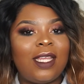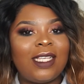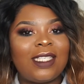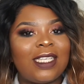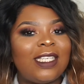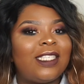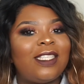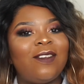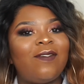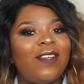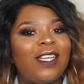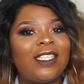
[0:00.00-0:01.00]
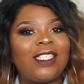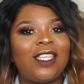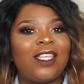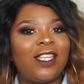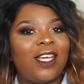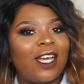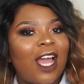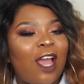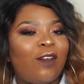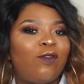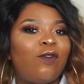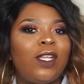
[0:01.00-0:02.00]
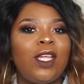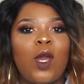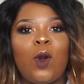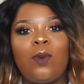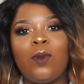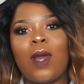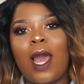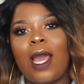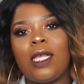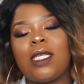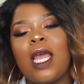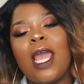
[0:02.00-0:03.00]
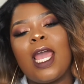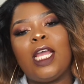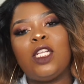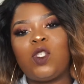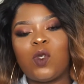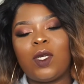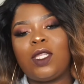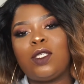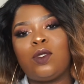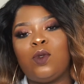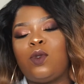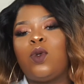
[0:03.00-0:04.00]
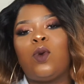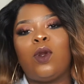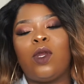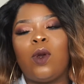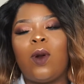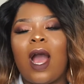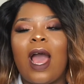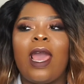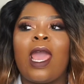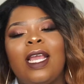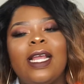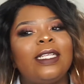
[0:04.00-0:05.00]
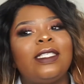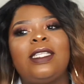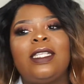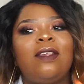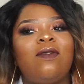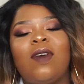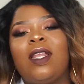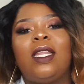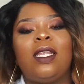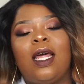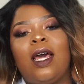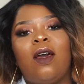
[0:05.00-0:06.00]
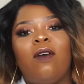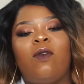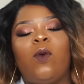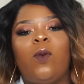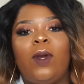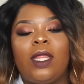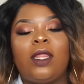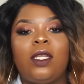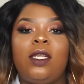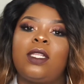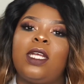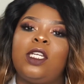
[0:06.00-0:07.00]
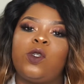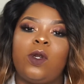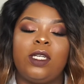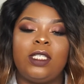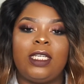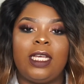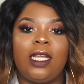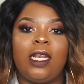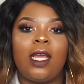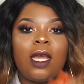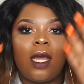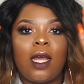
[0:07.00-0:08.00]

this is the finished look. I really hope you guys enjoyed this tutorial. I instantly fell in love with the look that Jordan did